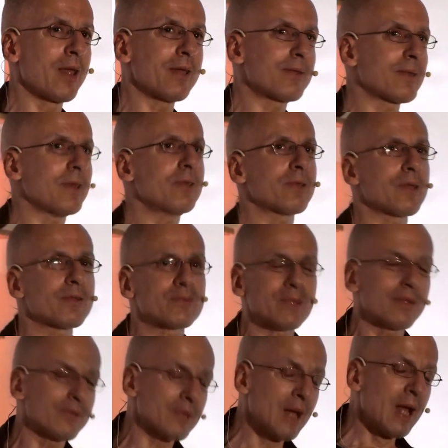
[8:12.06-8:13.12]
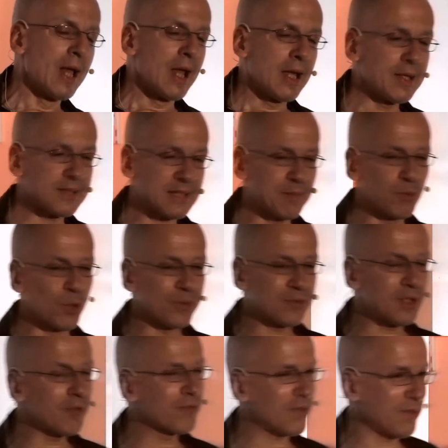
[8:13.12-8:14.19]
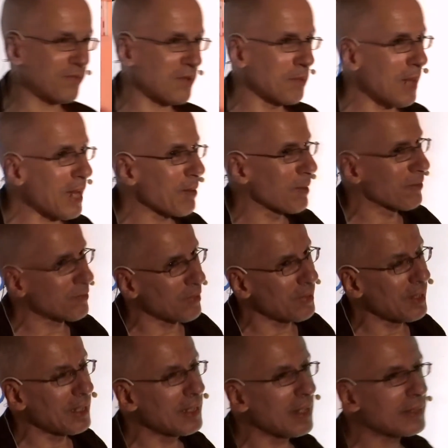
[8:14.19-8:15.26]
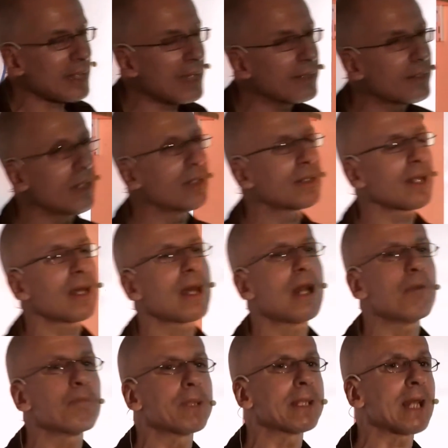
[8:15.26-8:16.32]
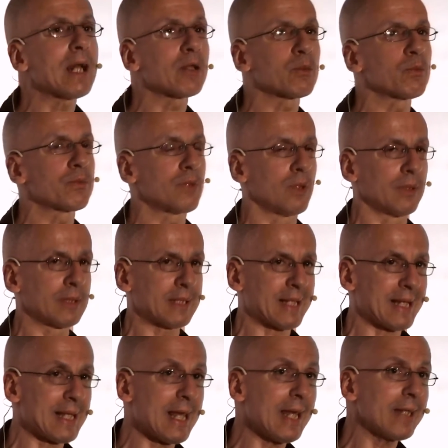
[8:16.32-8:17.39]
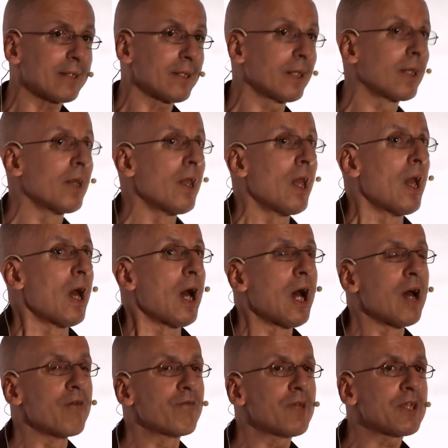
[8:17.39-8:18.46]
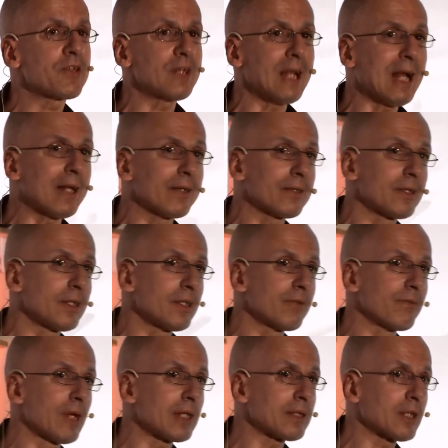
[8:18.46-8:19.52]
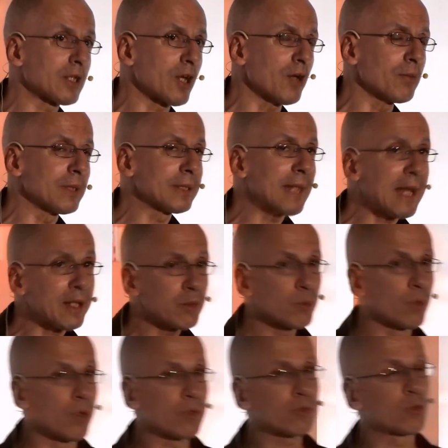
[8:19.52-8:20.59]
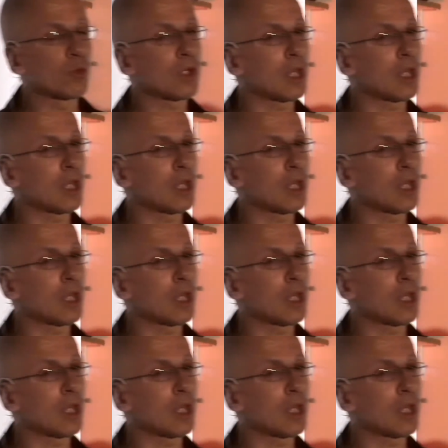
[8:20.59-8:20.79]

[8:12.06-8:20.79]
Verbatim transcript: is, is, is, is, somewhat different from ours. So in, they think they're helping out with, uh, creating uh, vigilante, in inverted comma, network to